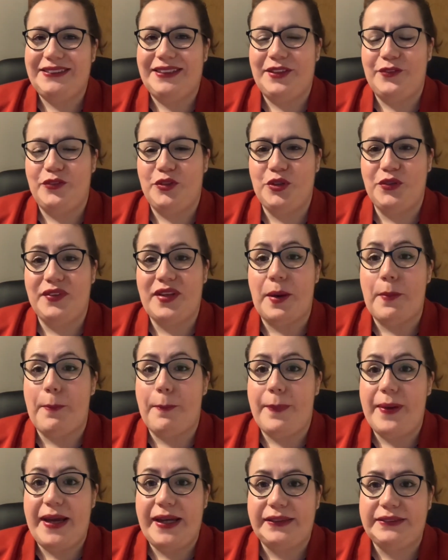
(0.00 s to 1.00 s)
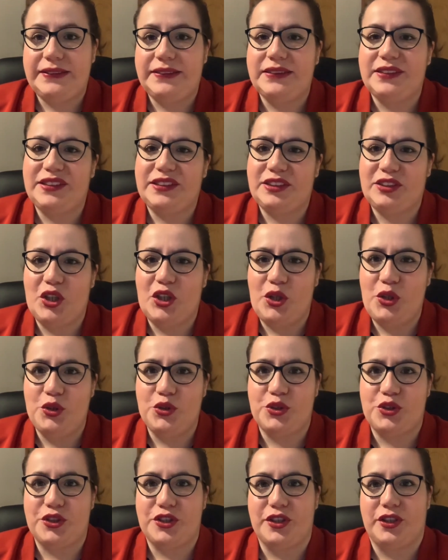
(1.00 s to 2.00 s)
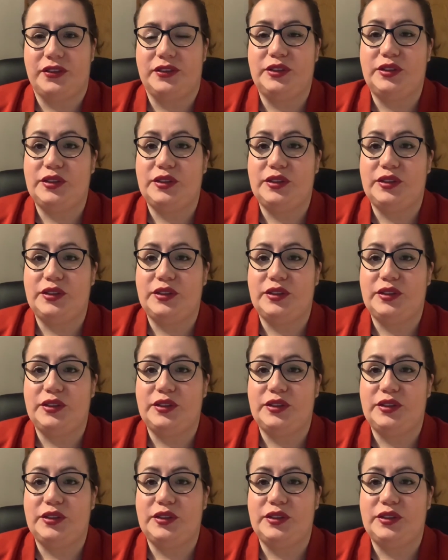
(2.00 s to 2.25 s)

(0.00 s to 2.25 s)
give you the best solution.